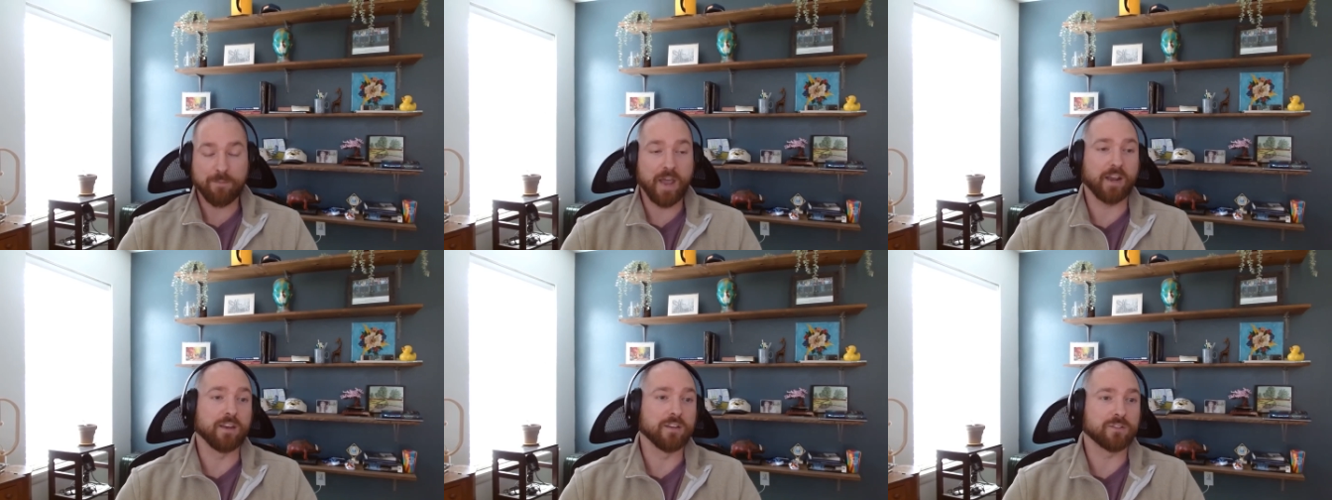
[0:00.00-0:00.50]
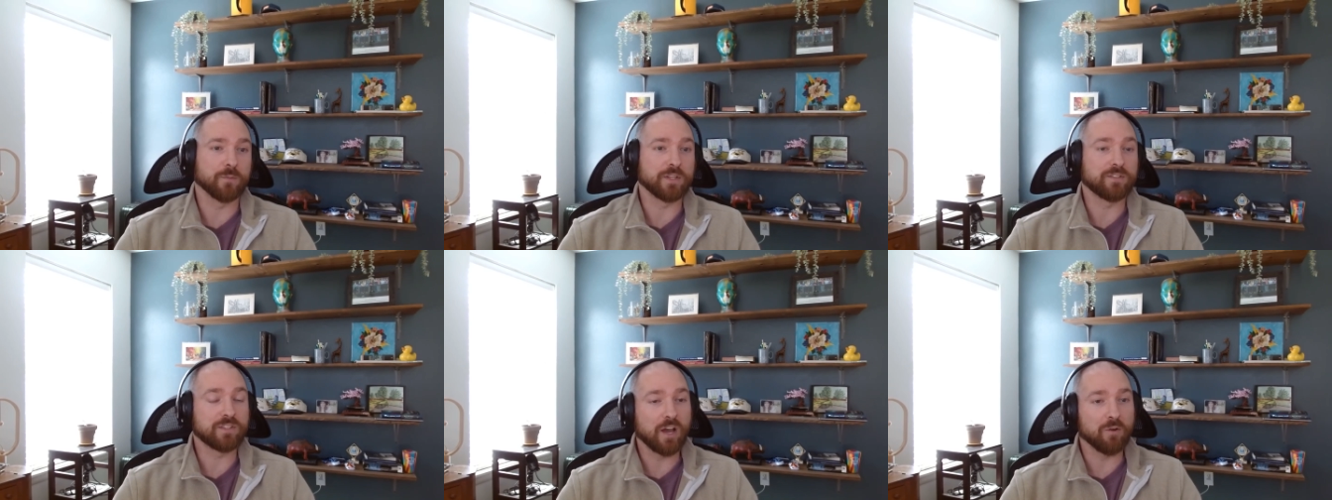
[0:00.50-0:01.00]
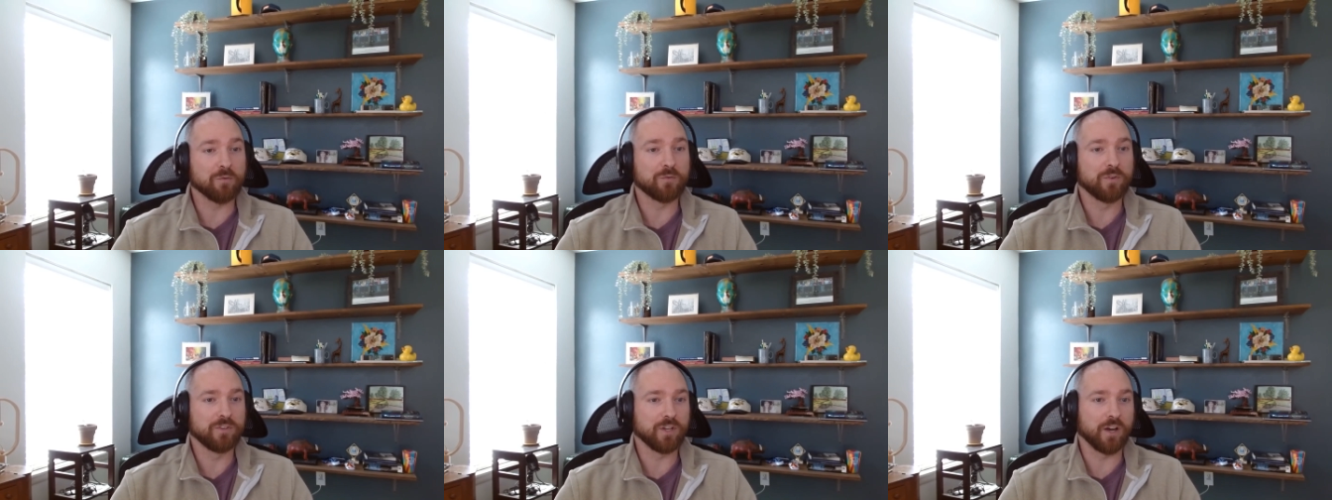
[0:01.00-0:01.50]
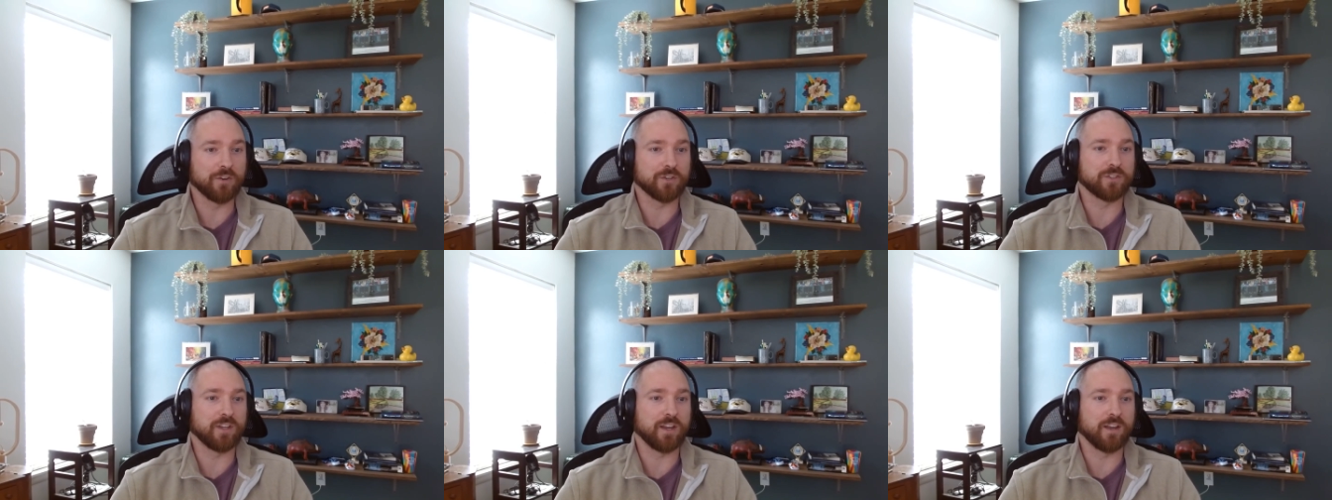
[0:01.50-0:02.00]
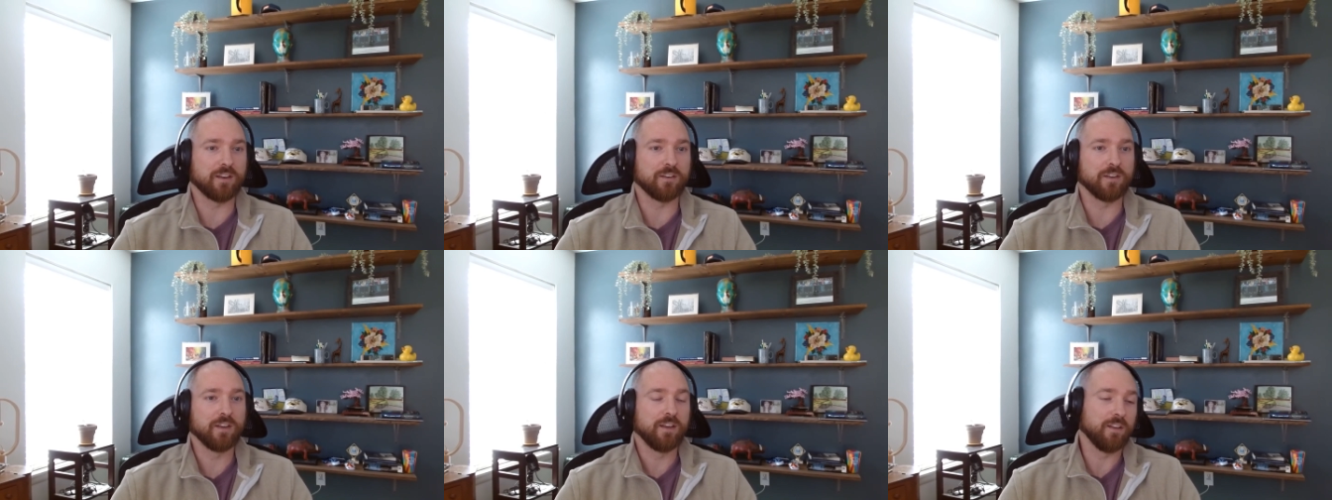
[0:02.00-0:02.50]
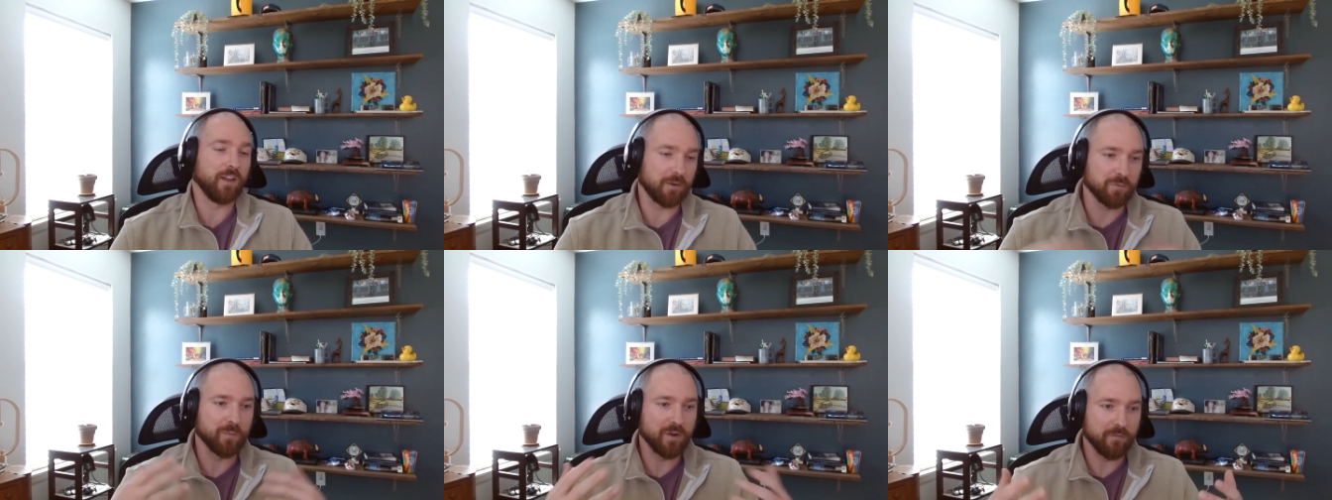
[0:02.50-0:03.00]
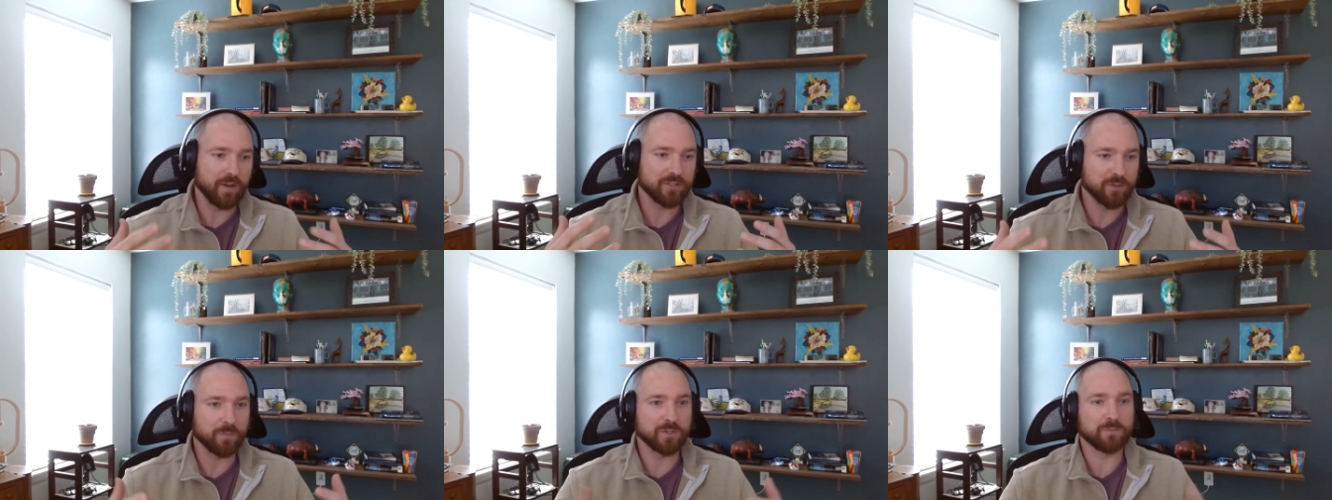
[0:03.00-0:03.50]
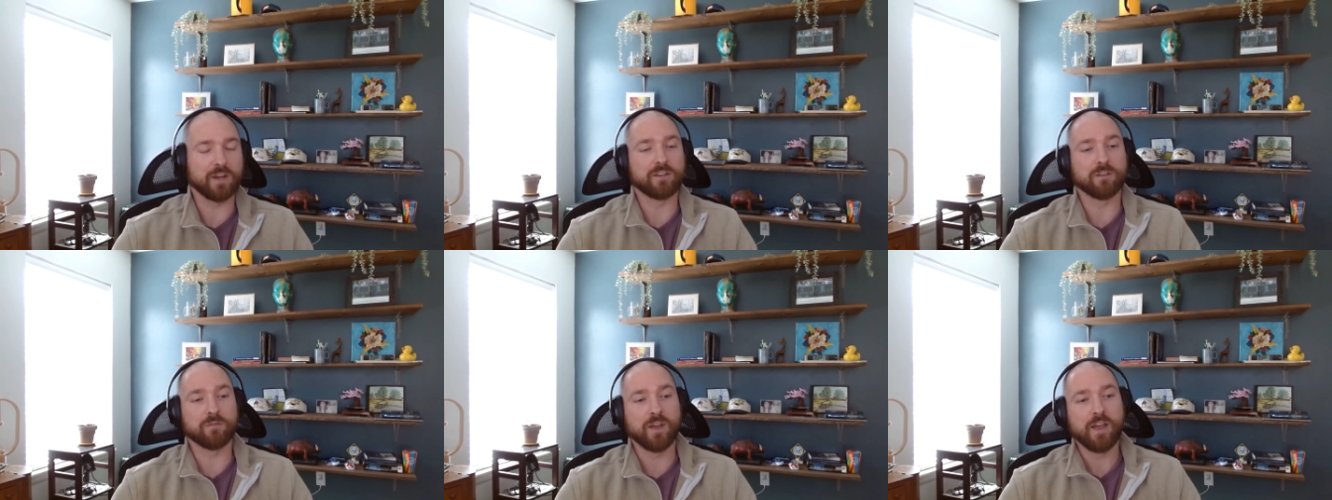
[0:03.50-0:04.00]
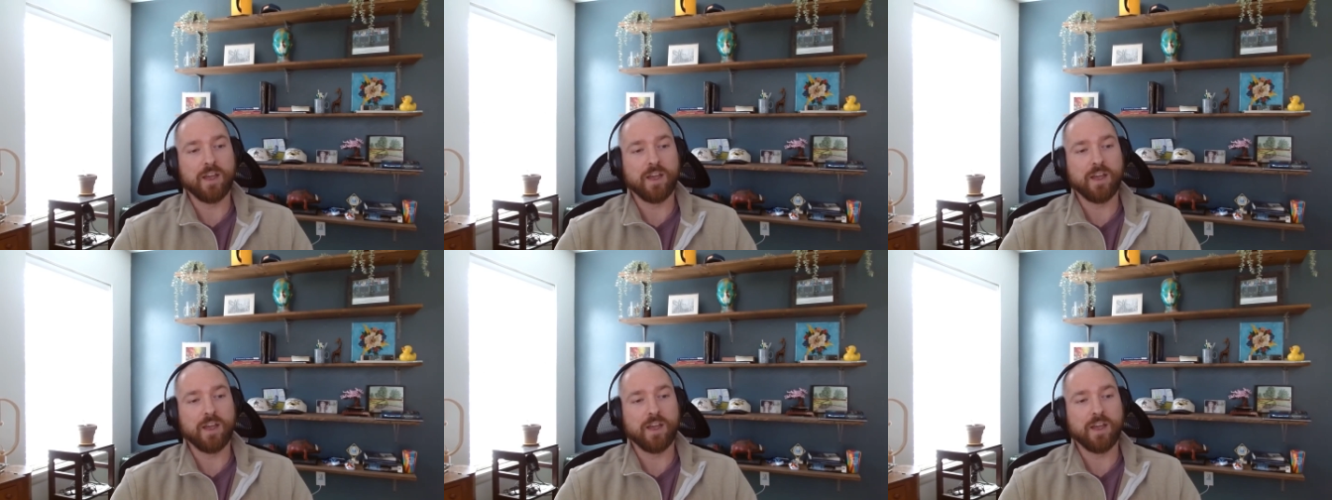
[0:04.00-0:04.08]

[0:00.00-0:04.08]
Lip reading: mechanism itself to understand, like from an investor perspective,